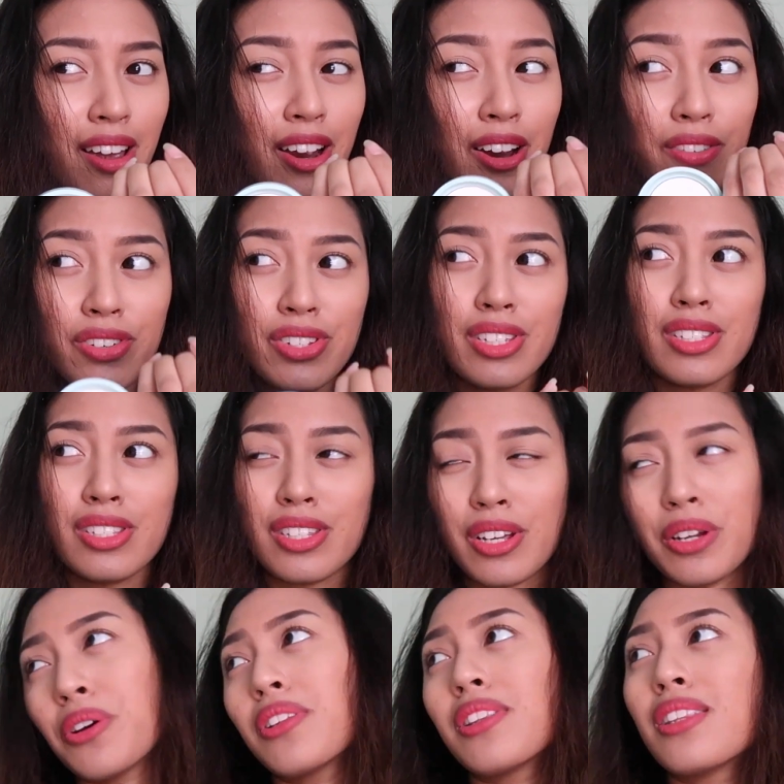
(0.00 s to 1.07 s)
ever since I
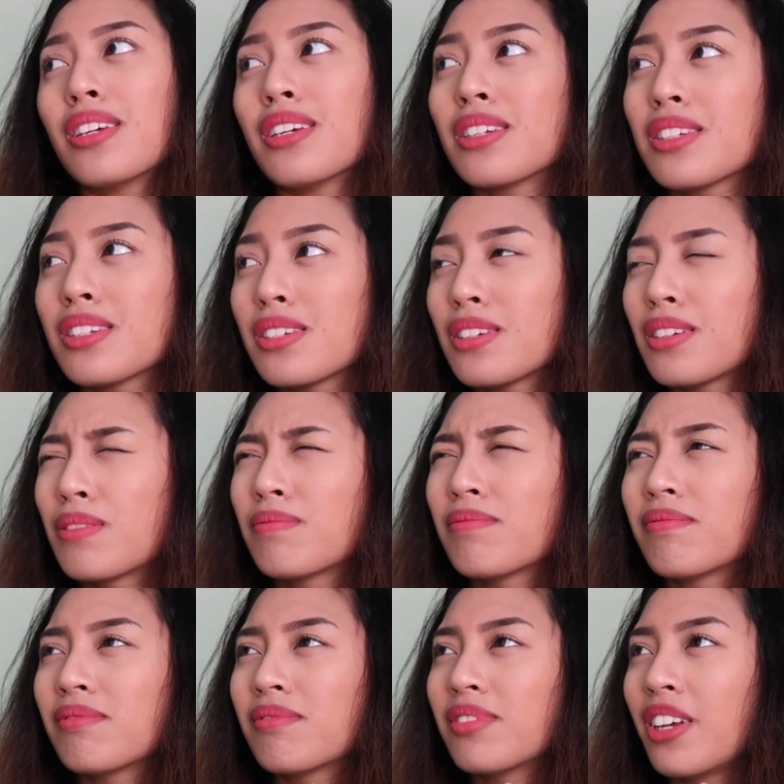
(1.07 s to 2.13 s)
got this
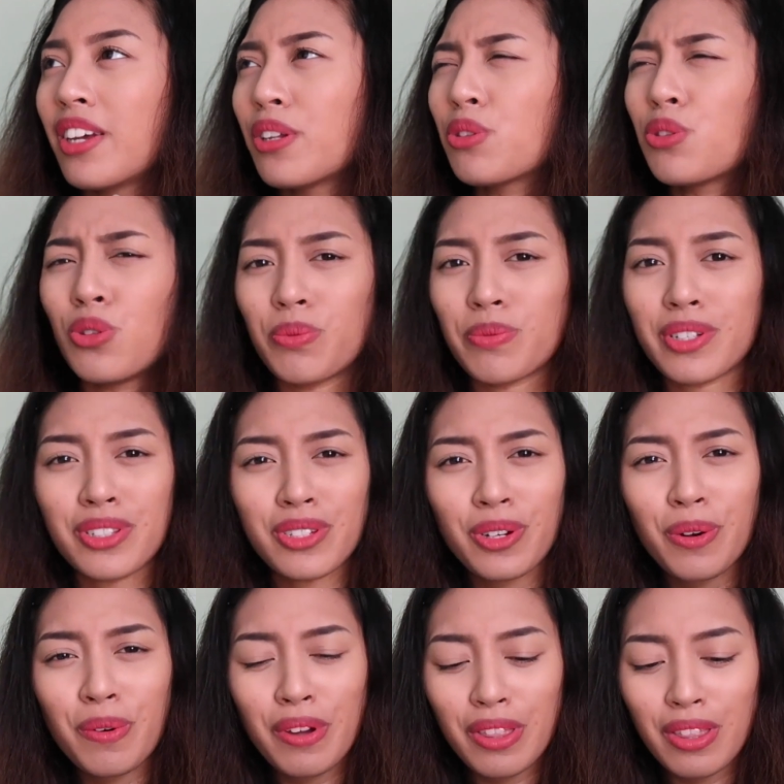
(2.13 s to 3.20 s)
like two months
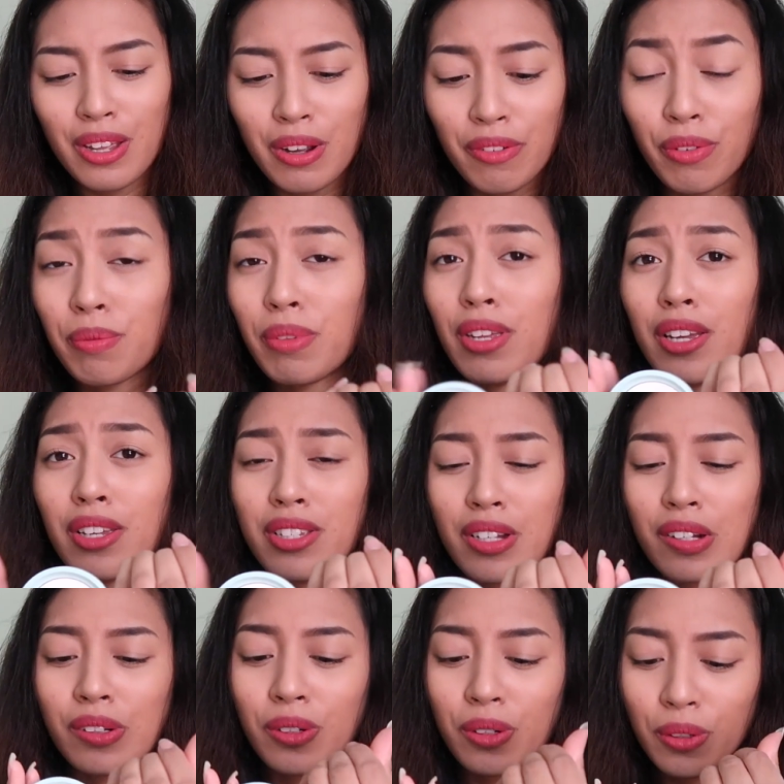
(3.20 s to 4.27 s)
ago I think from the
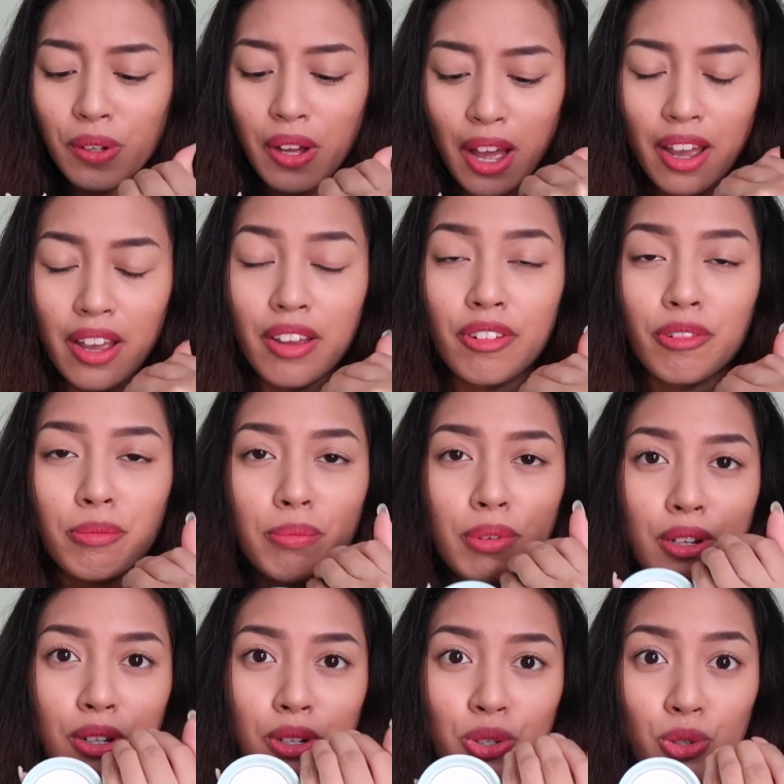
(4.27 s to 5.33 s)
YesStyle haul I've
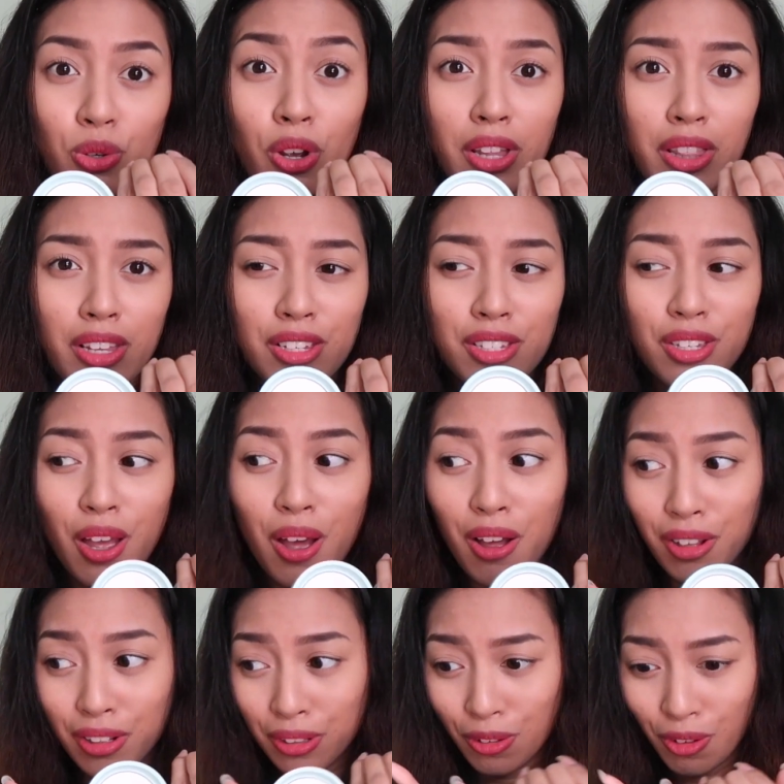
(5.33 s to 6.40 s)
been enjoying this
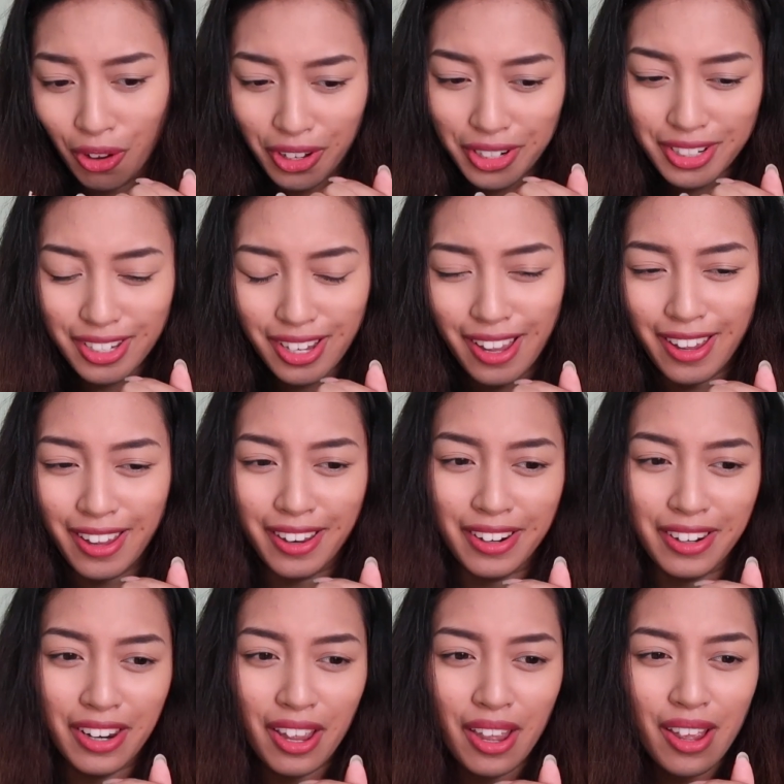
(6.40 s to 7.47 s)
a lot
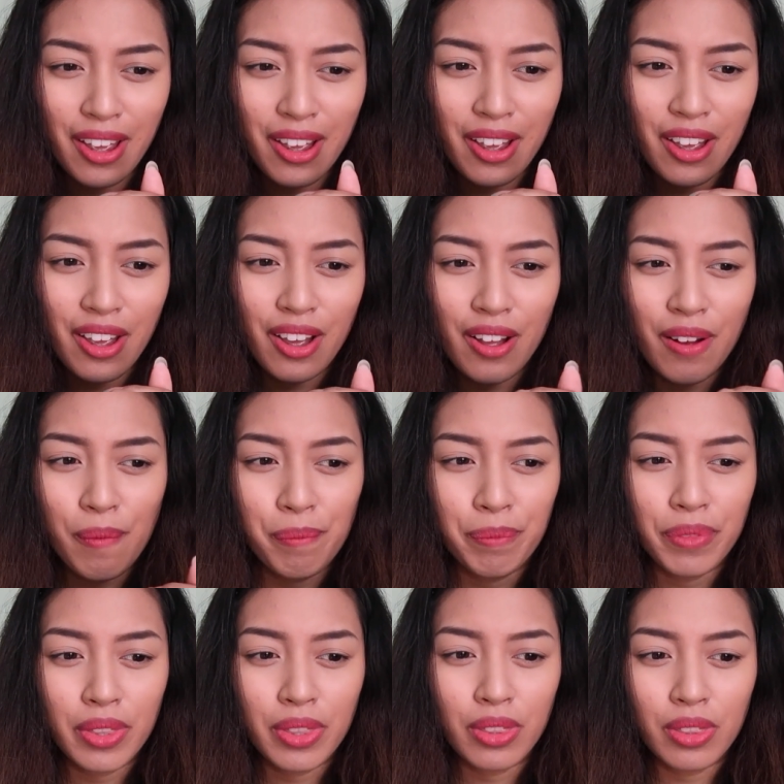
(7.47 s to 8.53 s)
and
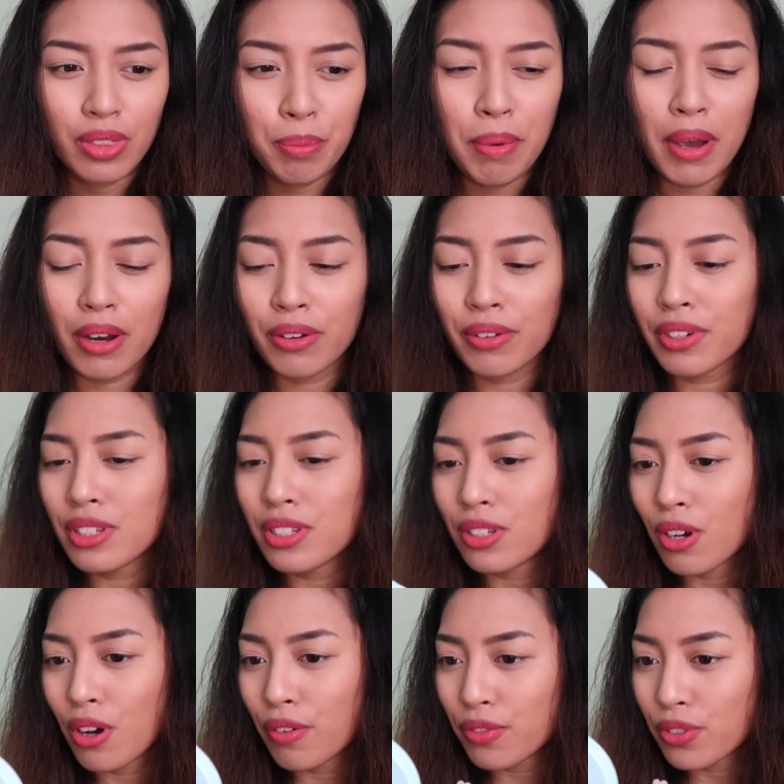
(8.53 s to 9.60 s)
the powder
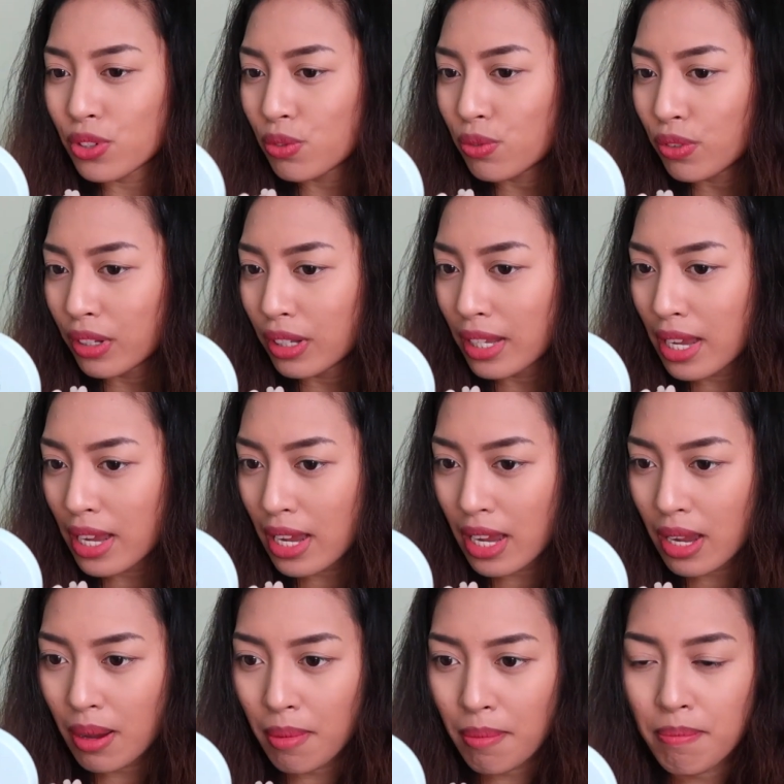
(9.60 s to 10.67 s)
itself just really
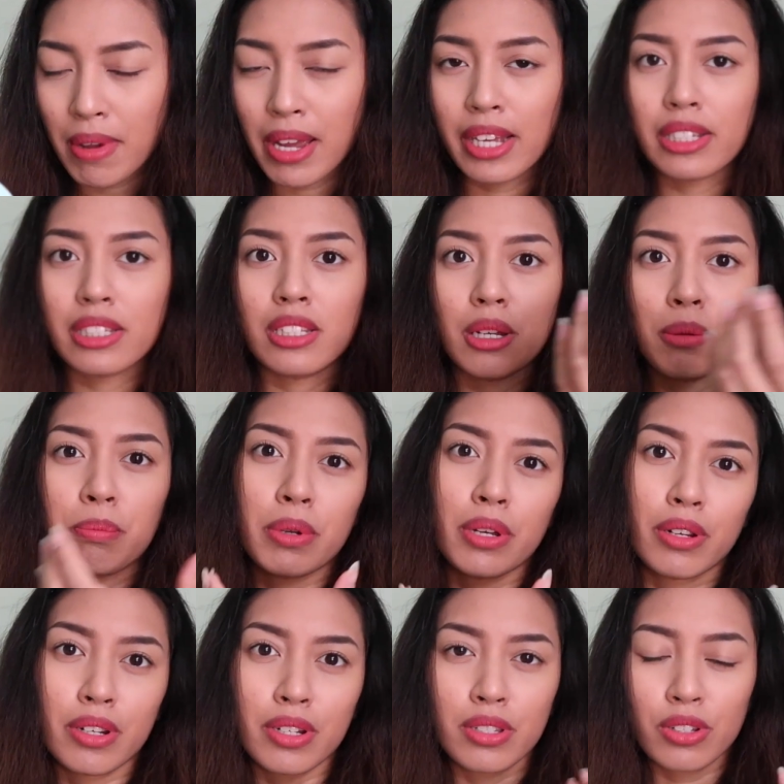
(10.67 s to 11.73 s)
makes the
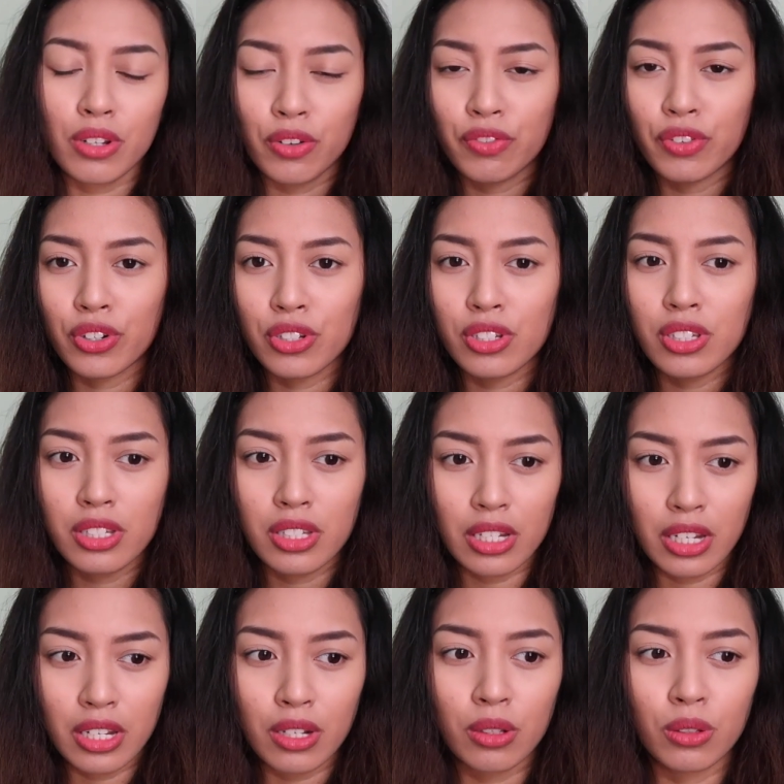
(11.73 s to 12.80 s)
appearance of your
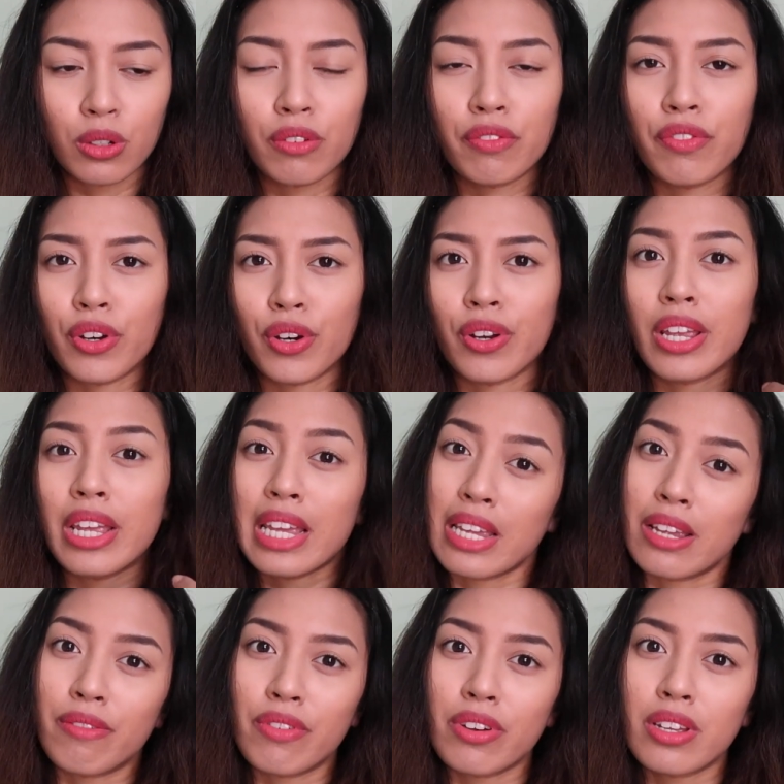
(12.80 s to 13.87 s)
skin look very
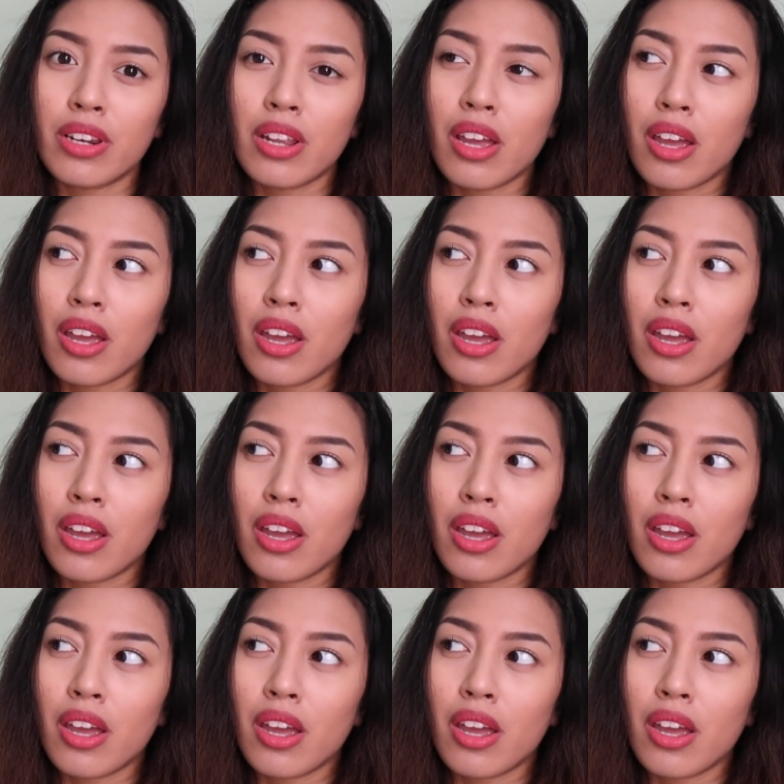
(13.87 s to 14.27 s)
even